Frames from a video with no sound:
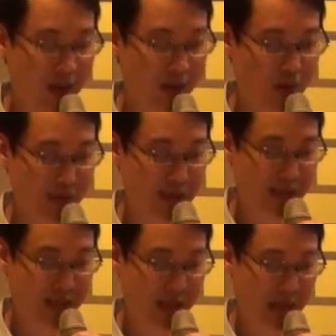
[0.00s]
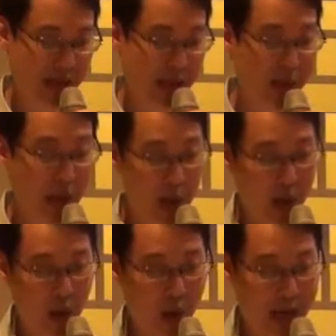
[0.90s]
woven silk,
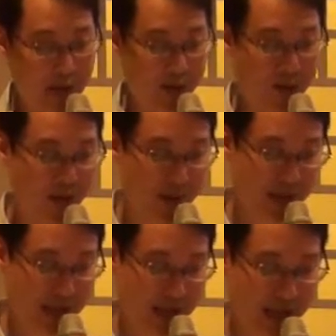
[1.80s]
alcohol, and food.